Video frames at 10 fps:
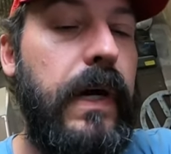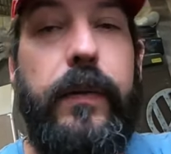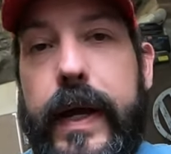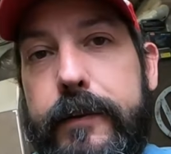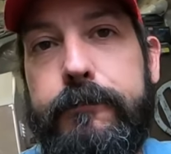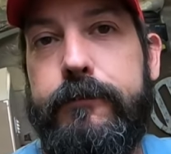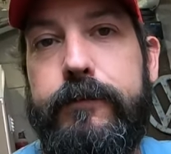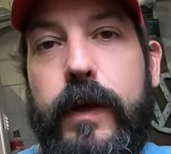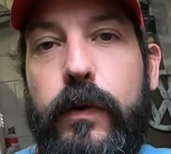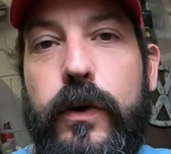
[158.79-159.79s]
anyway,
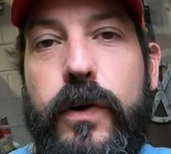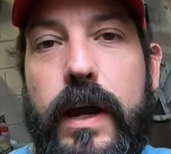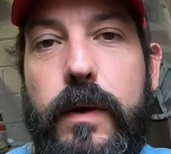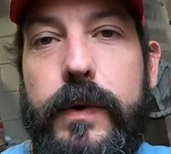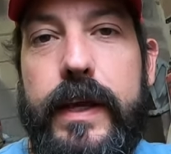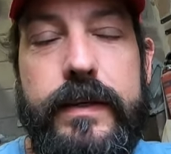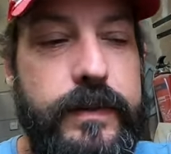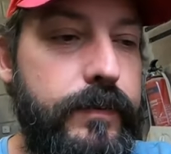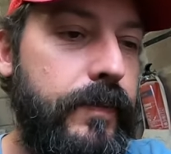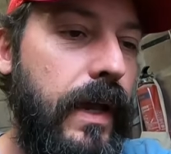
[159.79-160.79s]
I'm going to crack on with
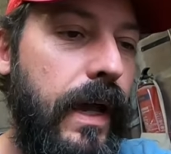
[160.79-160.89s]
this,